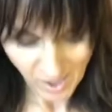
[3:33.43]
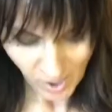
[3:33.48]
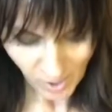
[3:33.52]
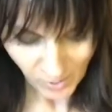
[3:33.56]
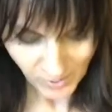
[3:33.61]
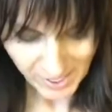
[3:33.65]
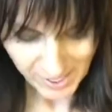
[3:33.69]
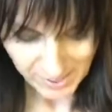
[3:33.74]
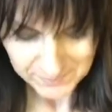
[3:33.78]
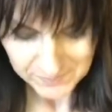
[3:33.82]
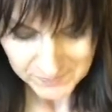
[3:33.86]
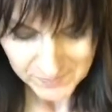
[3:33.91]

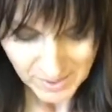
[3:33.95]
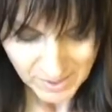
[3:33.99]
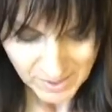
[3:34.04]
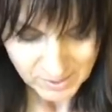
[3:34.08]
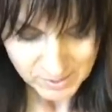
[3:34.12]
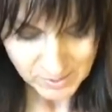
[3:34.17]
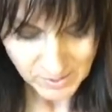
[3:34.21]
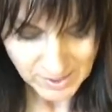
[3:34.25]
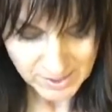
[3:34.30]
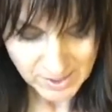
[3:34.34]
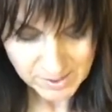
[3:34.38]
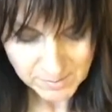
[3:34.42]
Okay,
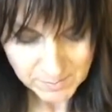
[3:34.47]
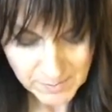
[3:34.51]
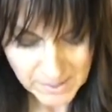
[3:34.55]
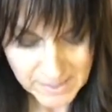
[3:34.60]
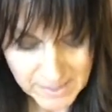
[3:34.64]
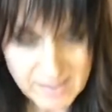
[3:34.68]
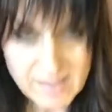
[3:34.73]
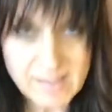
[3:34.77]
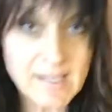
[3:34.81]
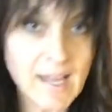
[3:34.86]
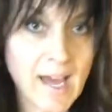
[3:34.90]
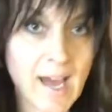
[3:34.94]
so I just
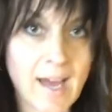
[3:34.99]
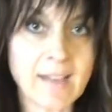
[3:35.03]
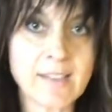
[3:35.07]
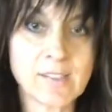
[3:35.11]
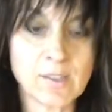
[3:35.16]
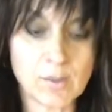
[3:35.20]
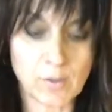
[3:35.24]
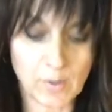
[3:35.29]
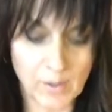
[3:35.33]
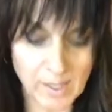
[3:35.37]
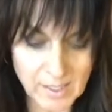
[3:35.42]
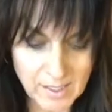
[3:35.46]
mixed that.
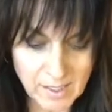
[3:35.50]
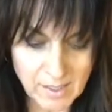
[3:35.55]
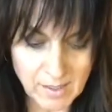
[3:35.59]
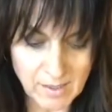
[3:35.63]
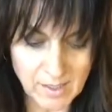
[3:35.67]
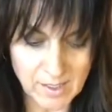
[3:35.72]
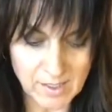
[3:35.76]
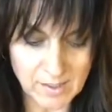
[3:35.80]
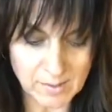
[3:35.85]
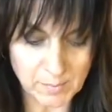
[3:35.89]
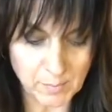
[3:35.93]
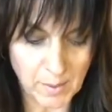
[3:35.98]
So in here
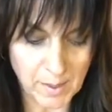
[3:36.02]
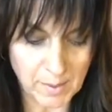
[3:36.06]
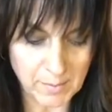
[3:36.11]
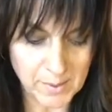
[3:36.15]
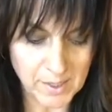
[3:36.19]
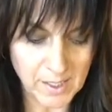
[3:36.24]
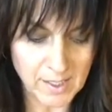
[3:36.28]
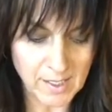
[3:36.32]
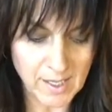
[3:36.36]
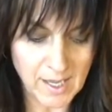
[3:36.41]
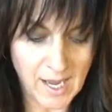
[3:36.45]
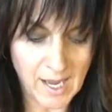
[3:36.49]
is
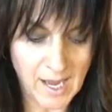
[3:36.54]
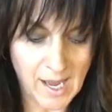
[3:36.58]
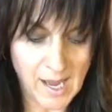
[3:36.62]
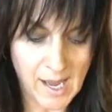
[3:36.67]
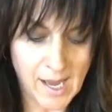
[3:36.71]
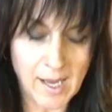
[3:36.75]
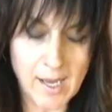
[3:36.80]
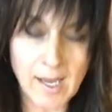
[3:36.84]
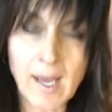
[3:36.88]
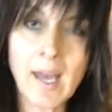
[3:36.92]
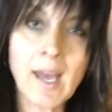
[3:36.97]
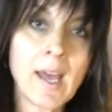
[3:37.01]
pumpkin,
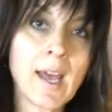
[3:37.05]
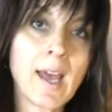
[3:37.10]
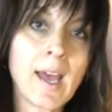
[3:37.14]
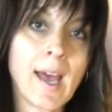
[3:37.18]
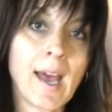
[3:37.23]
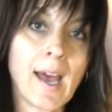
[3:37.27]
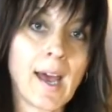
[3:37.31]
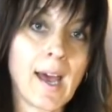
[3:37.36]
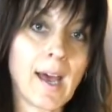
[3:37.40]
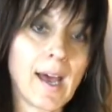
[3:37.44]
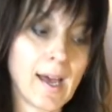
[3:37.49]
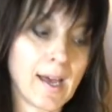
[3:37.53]
egg,
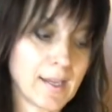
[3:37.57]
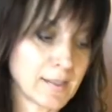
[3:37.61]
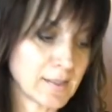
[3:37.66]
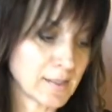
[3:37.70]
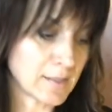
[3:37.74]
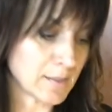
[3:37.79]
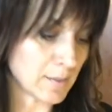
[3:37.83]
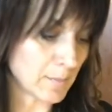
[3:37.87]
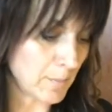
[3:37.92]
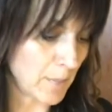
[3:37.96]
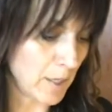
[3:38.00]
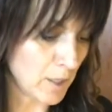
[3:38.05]

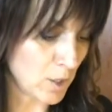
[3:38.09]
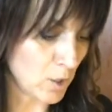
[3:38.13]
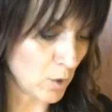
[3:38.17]
and my